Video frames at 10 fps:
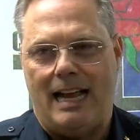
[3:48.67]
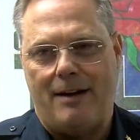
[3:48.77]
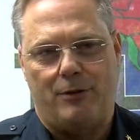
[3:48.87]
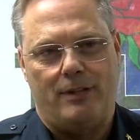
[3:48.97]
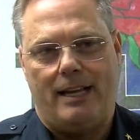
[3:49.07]

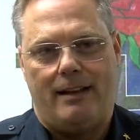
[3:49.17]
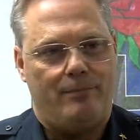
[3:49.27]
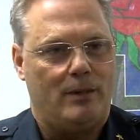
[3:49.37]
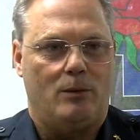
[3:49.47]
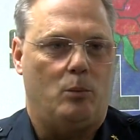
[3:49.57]
After
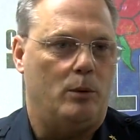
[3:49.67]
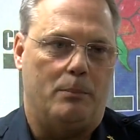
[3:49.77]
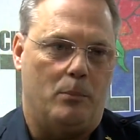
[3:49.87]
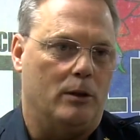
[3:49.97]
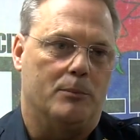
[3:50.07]
that,
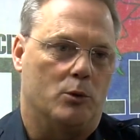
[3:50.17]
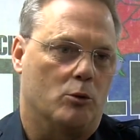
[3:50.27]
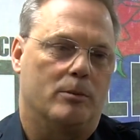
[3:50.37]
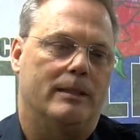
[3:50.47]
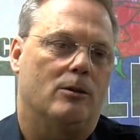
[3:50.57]
we'll, we'll
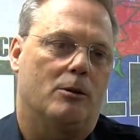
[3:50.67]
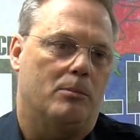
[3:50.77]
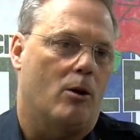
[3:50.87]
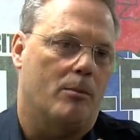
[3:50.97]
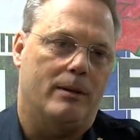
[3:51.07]
absorb them into our
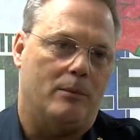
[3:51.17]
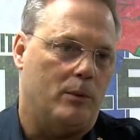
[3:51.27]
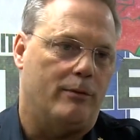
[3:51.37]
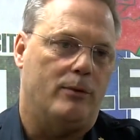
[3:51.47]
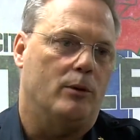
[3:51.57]
department and
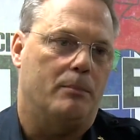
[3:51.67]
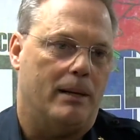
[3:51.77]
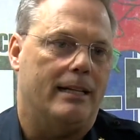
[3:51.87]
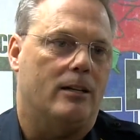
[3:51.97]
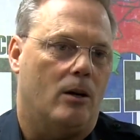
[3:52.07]
we'll fully
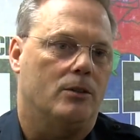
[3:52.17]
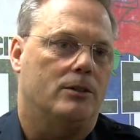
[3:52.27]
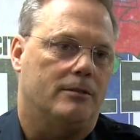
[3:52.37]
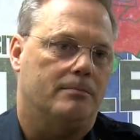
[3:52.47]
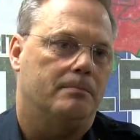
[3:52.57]
pay the cost
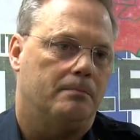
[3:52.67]
of them.